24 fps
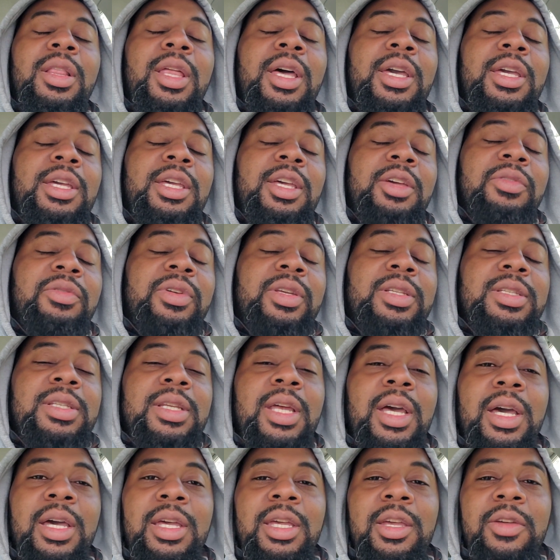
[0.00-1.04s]
Like if
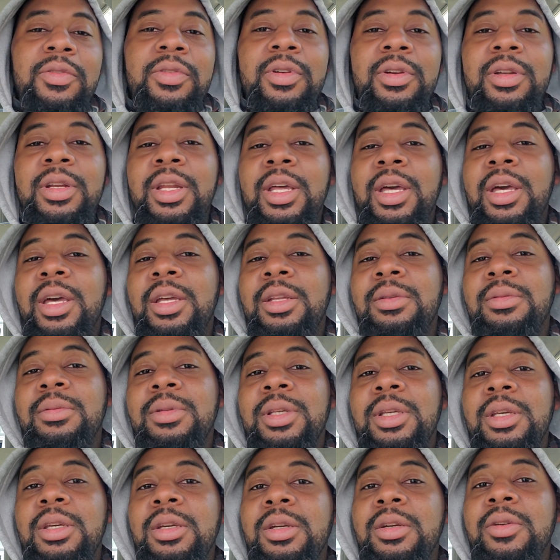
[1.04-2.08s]
you're not
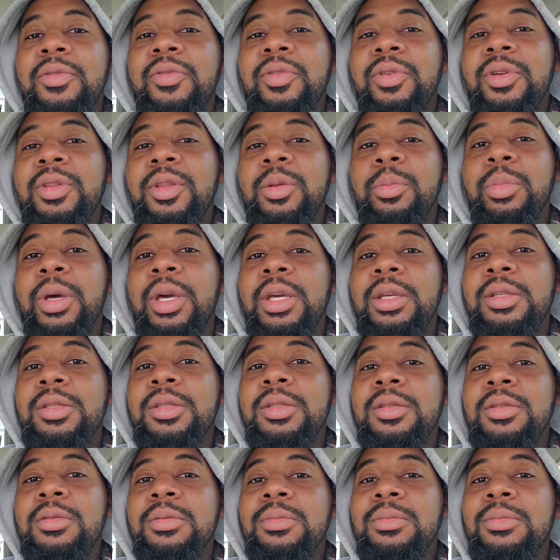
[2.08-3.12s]
here for the
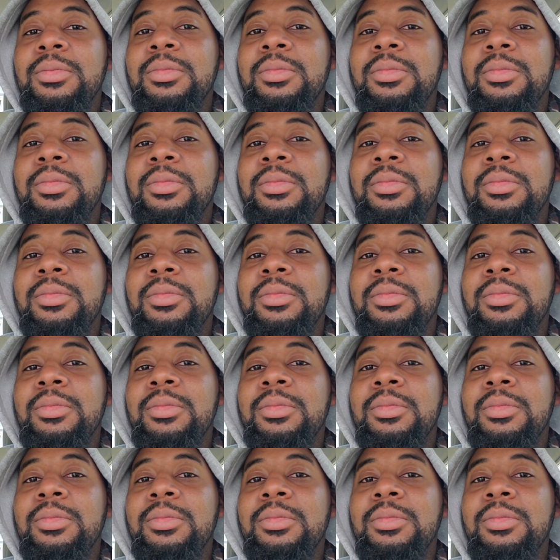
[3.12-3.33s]
bass,